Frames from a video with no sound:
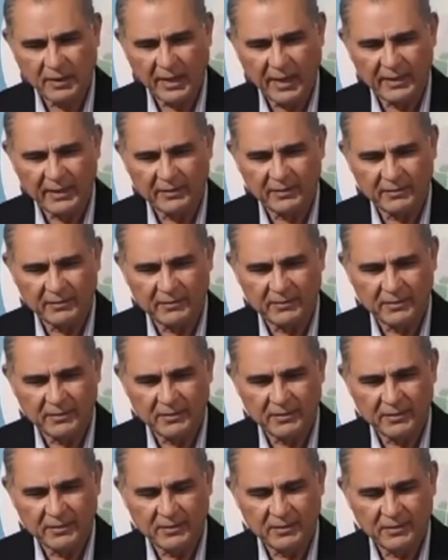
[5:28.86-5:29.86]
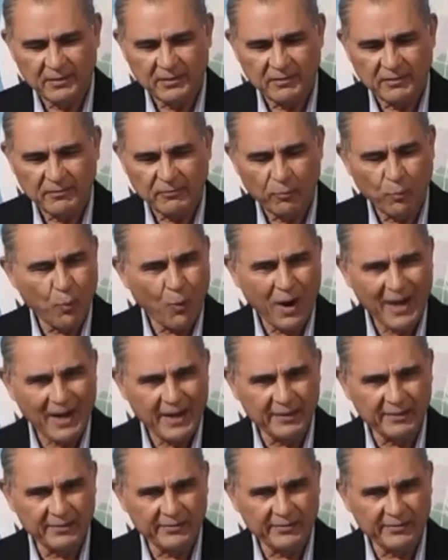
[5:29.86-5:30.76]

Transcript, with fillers: and why?